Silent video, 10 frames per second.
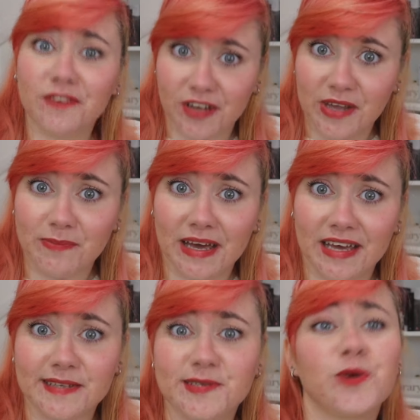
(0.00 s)

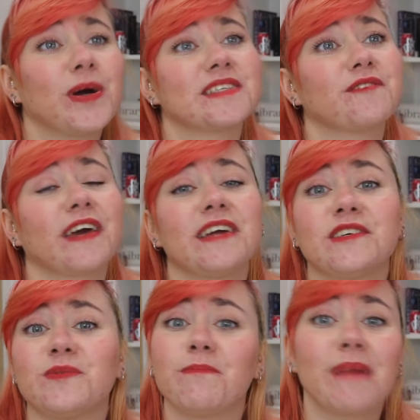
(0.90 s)
Nightmares, who has
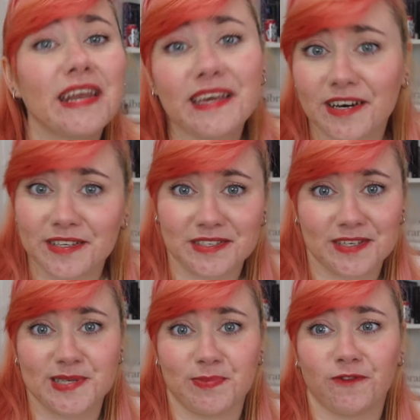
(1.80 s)
evaded many
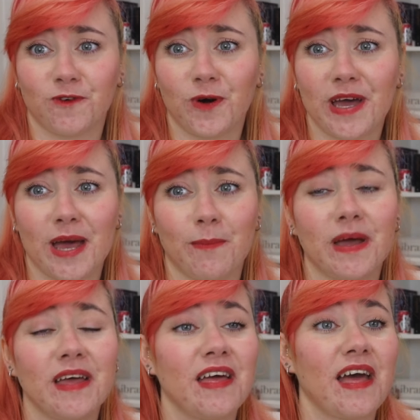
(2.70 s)
hunters before him,
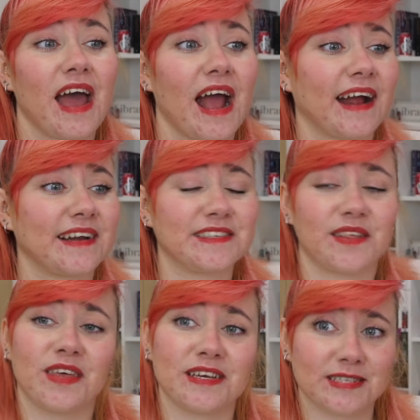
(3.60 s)
and
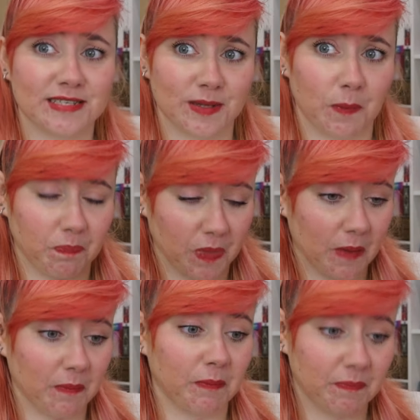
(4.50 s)
this
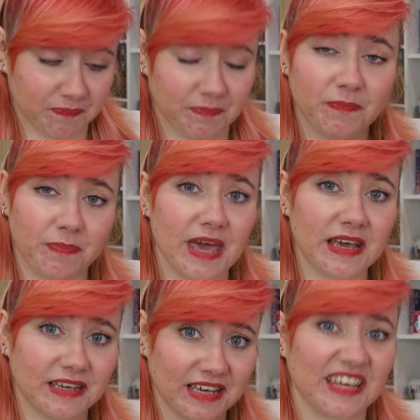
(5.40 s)

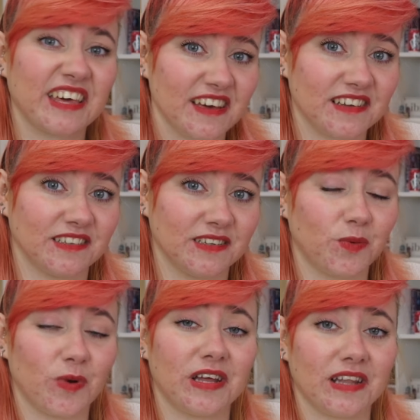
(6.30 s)
big kill
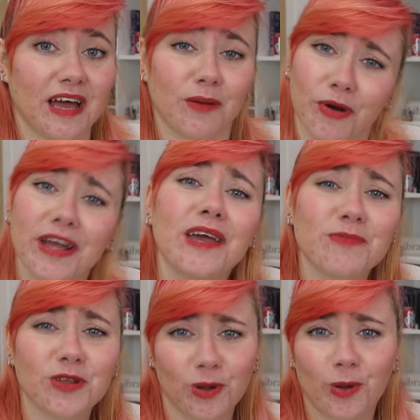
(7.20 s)
will uh, bring him
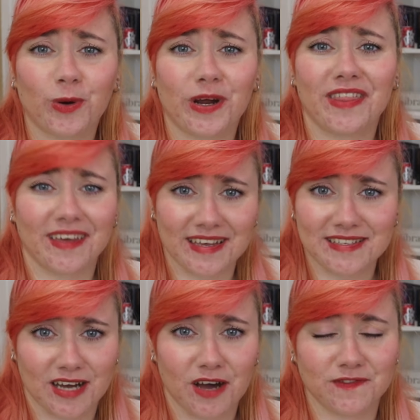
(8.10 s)
the glory that
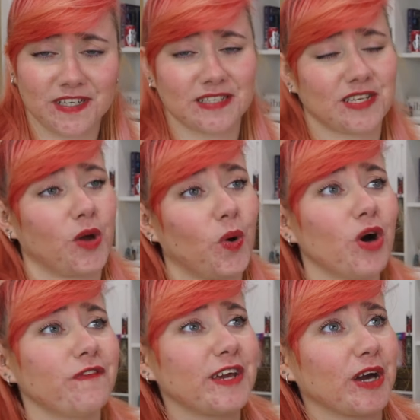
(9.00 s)
he's after. So
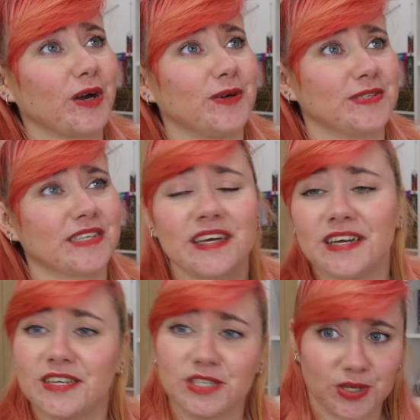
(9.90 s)
off he goes
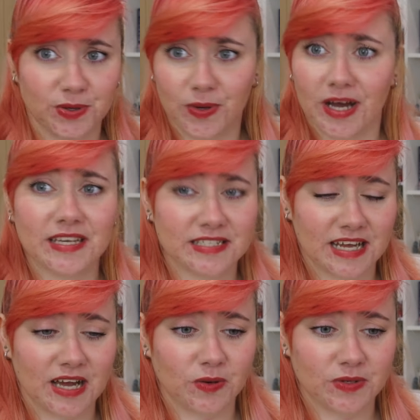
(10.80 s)
to hunt
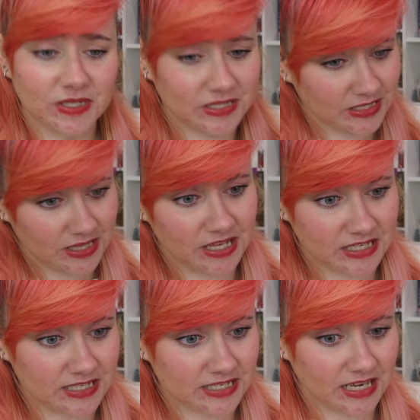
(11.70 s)
down
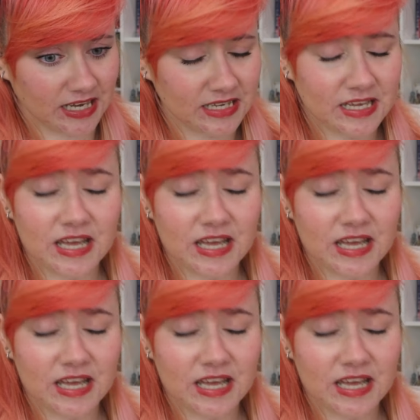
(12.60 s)
this uh,